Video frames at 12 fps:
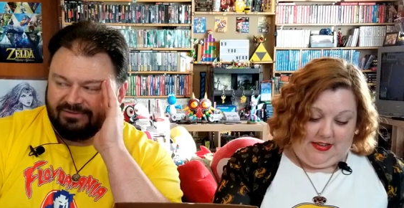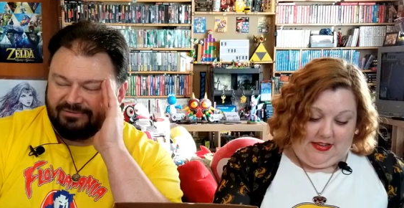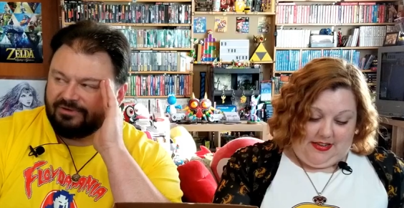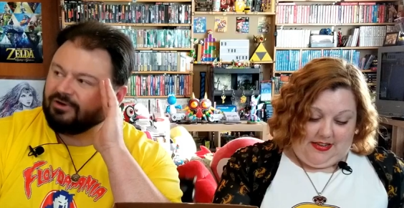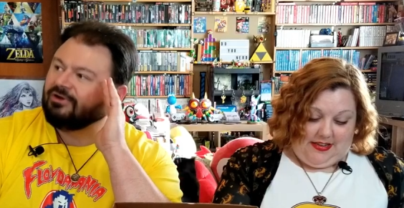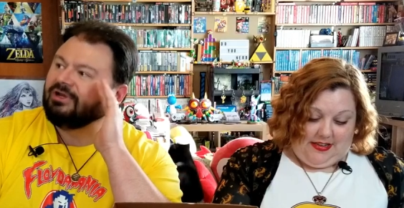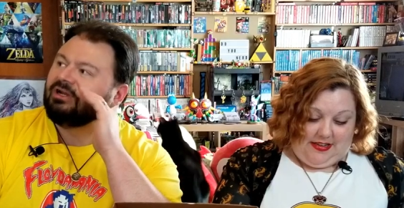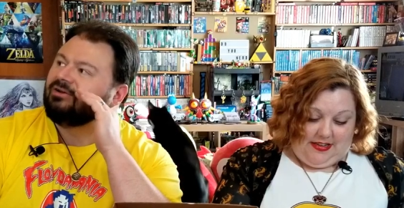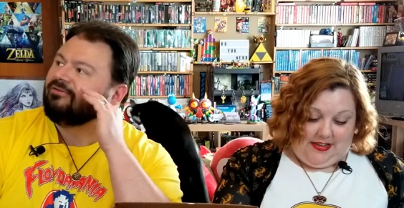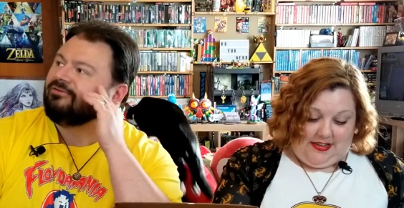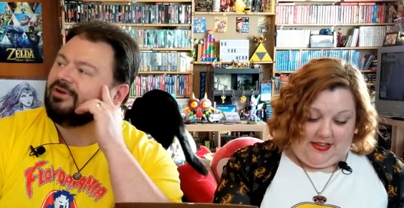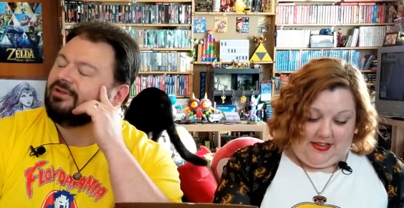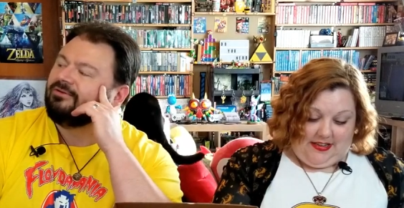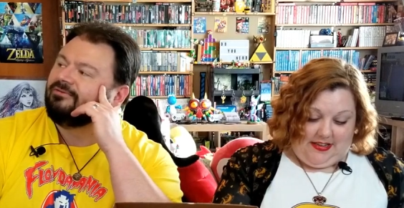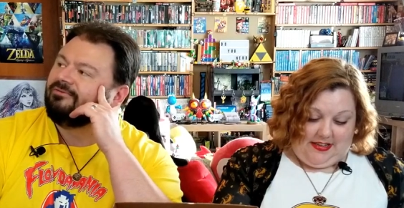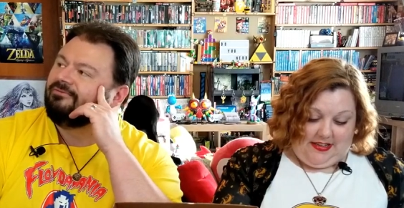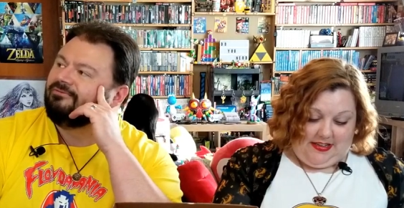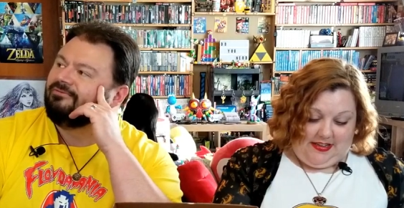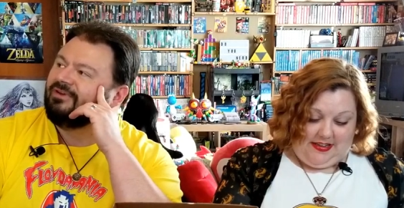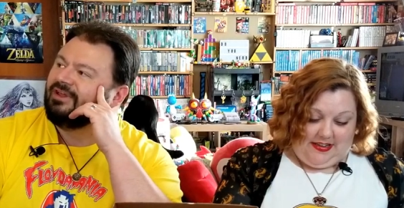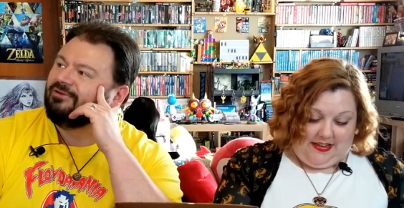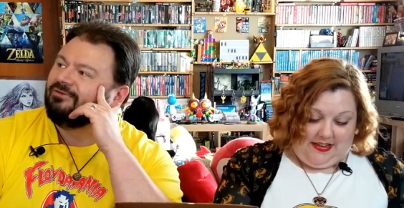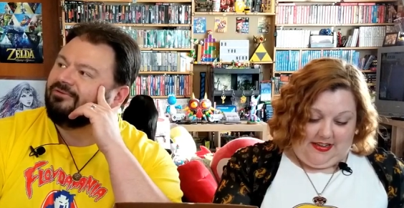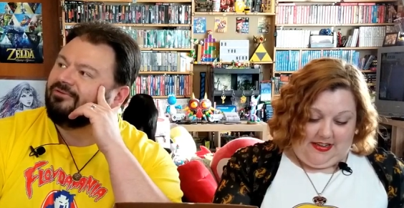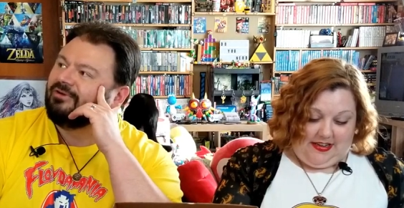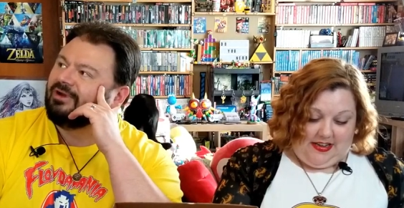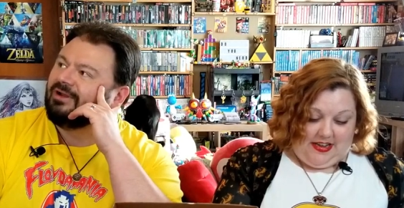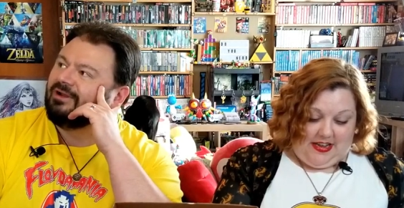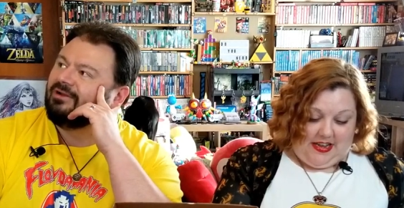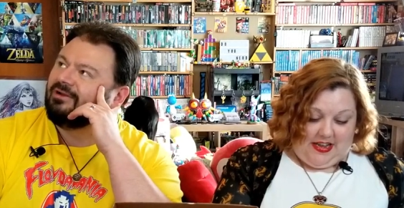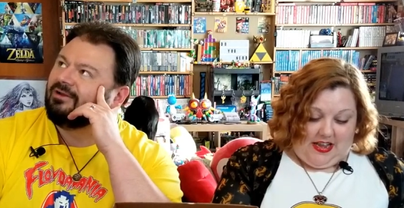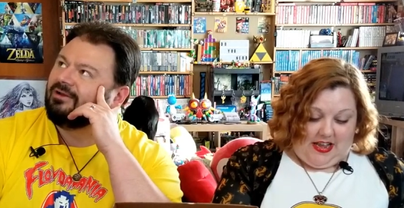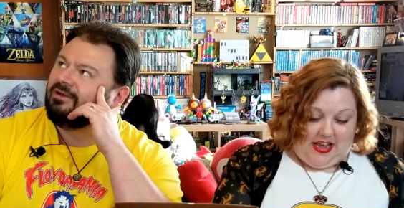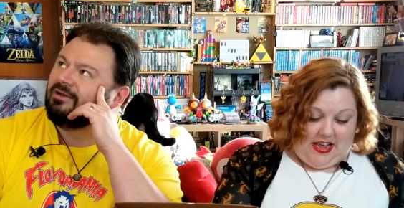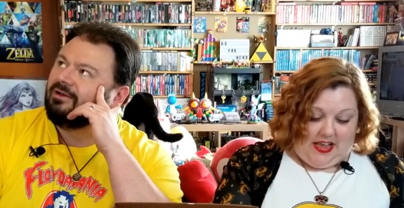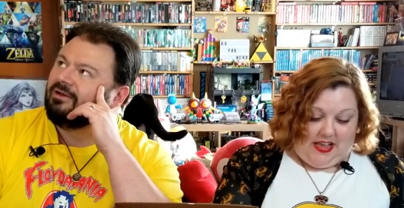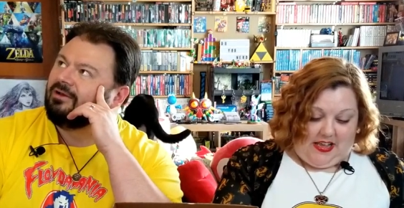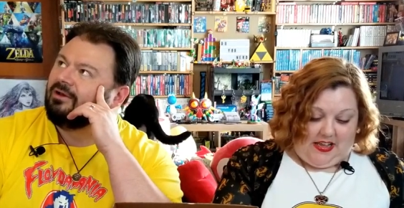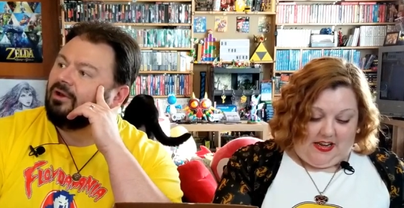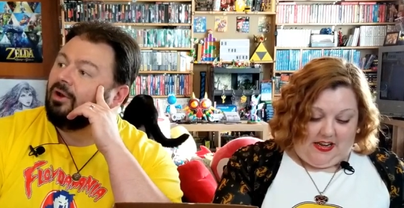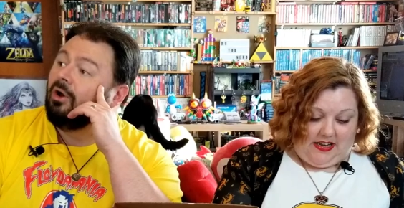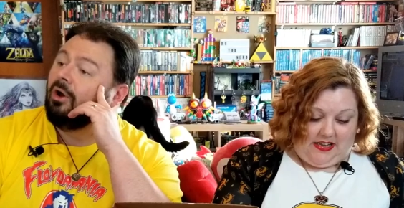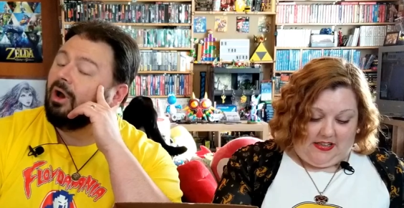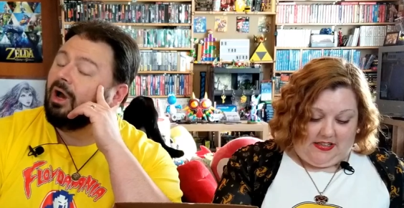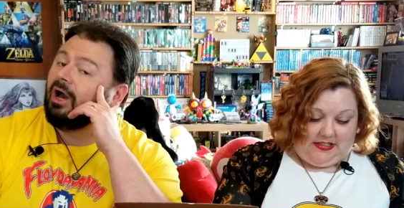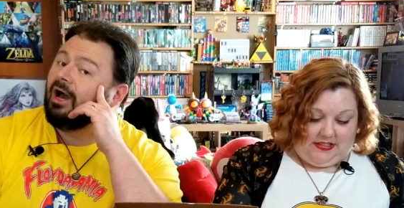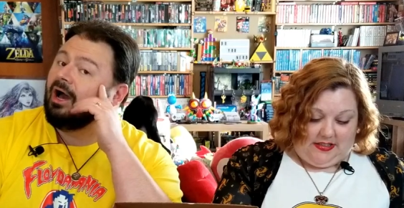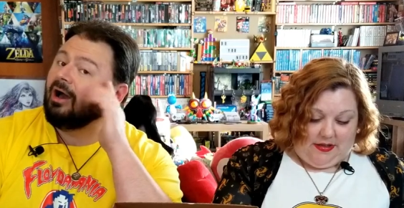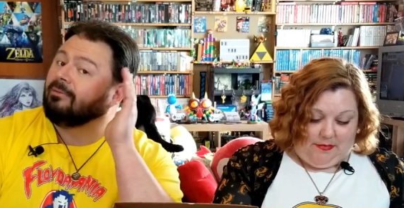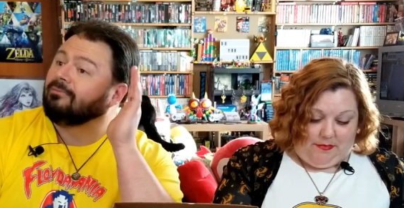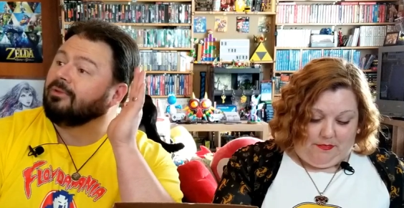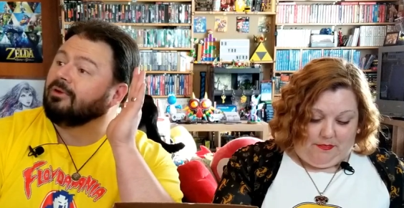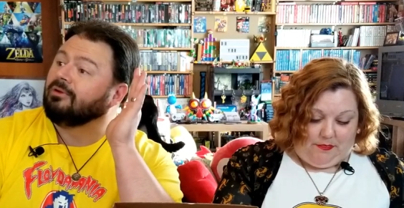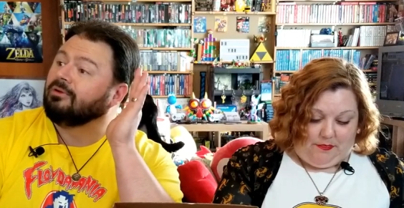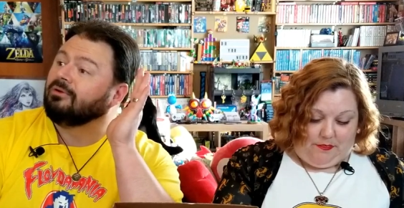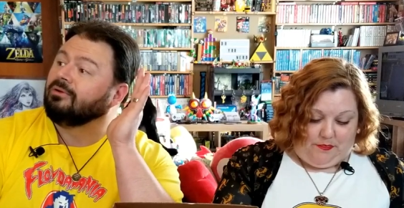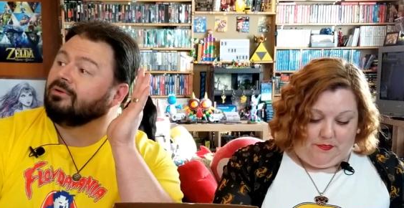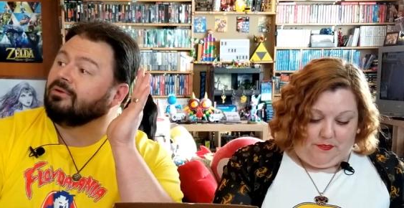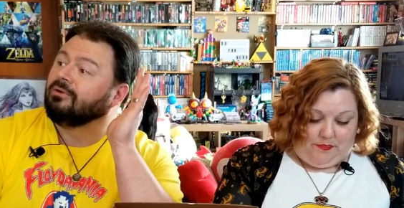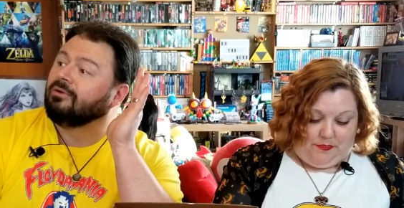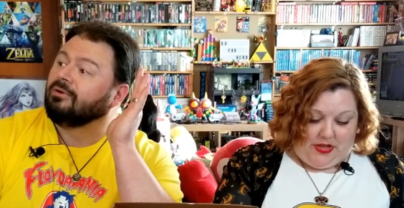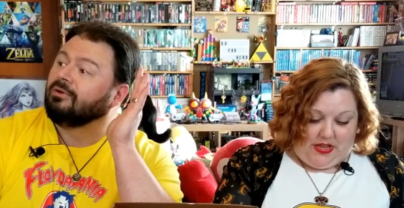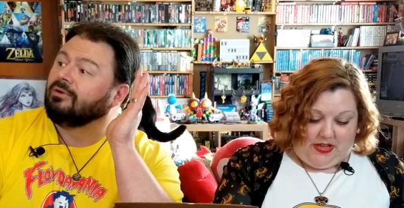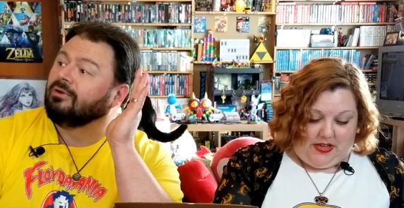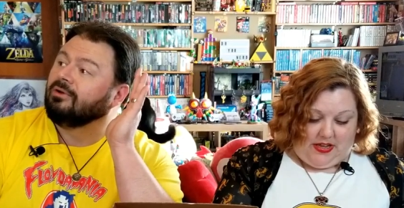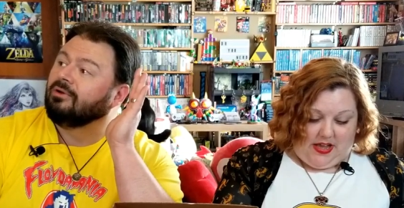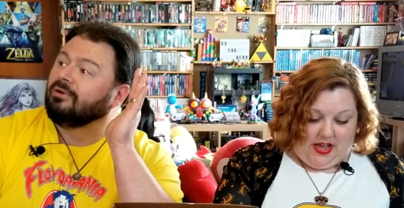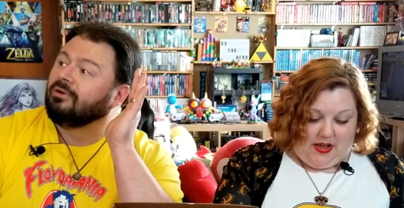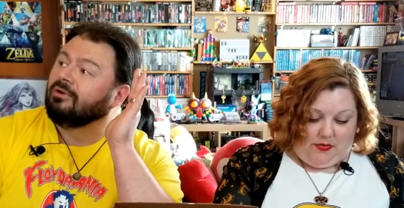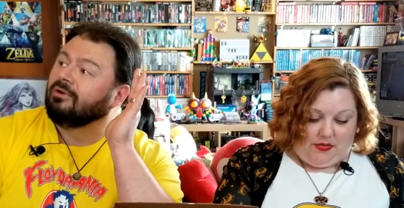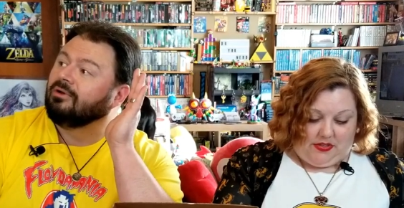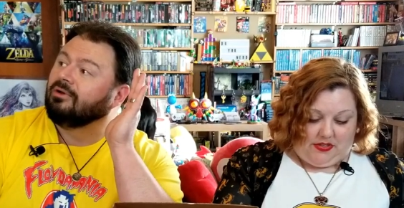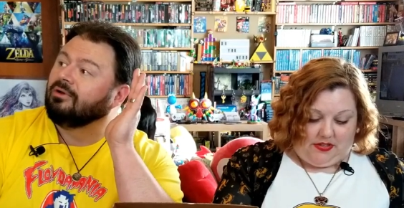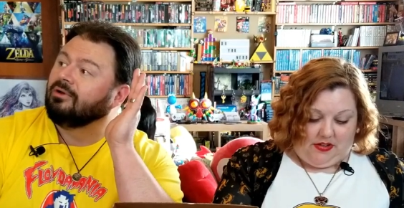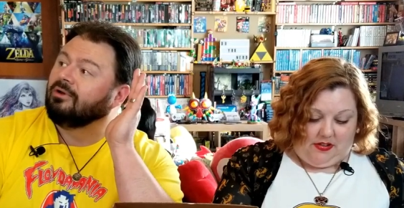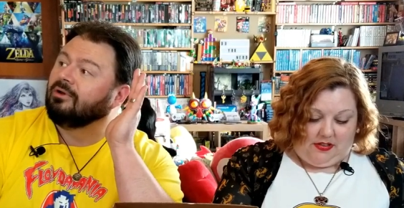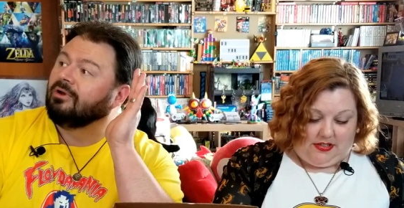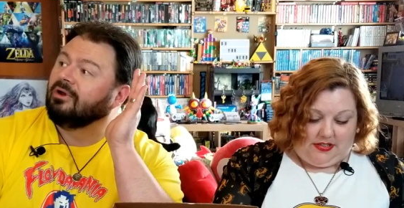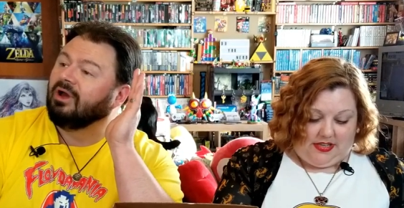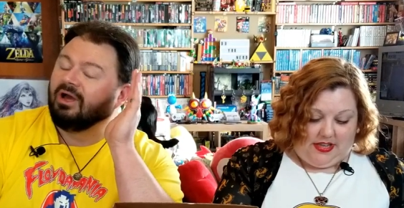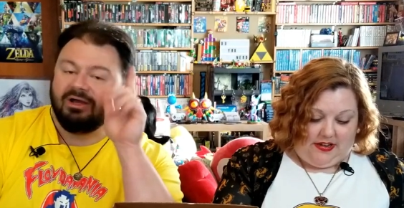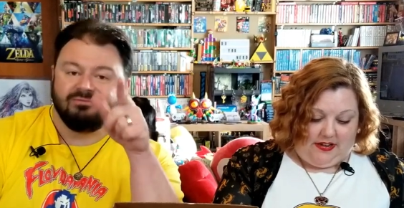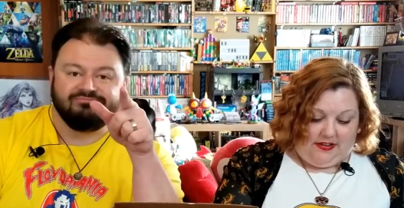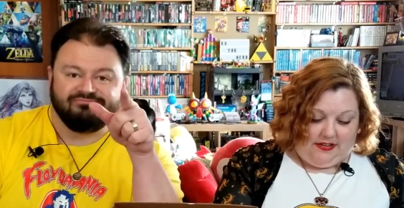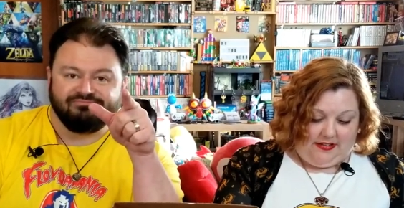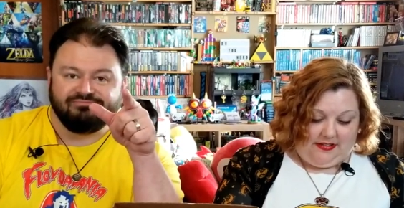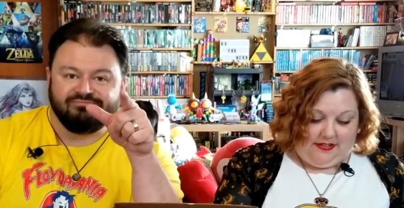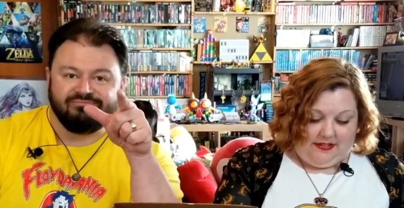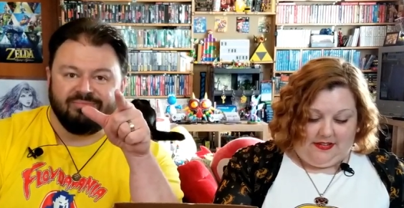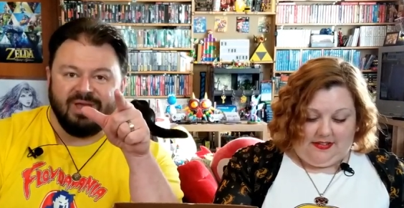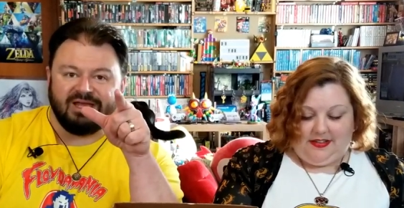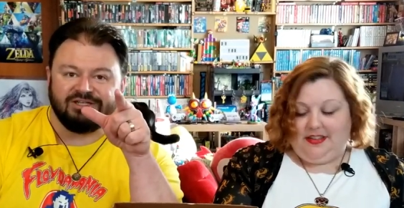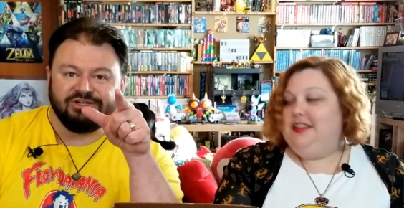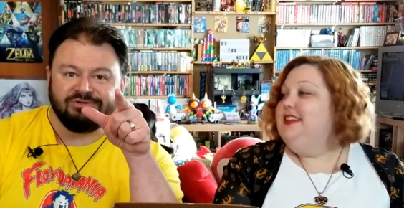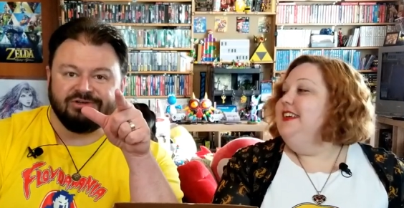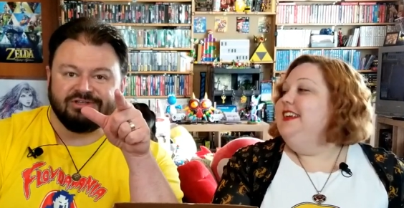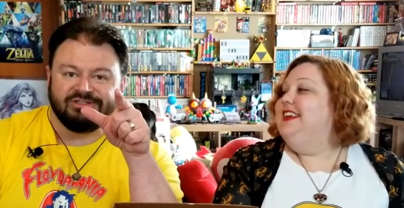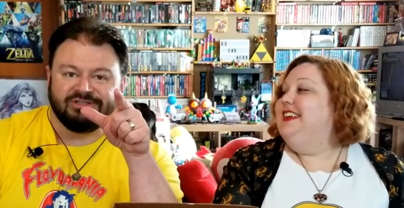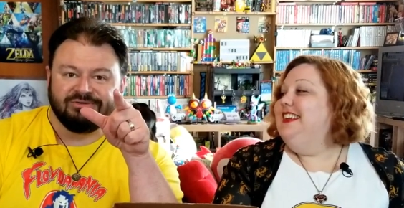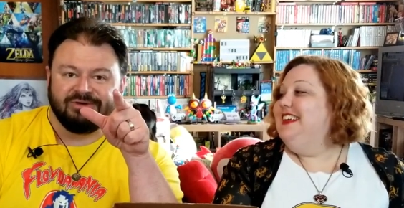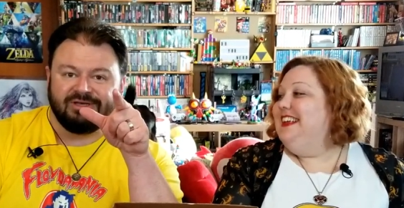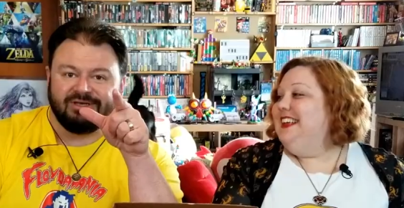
Speaker 1: furry and a feathered feathered friend.
Speaker 2: And um. some um, pink guy with a skull on his head.
Speaker 1: Banjo Kazooie.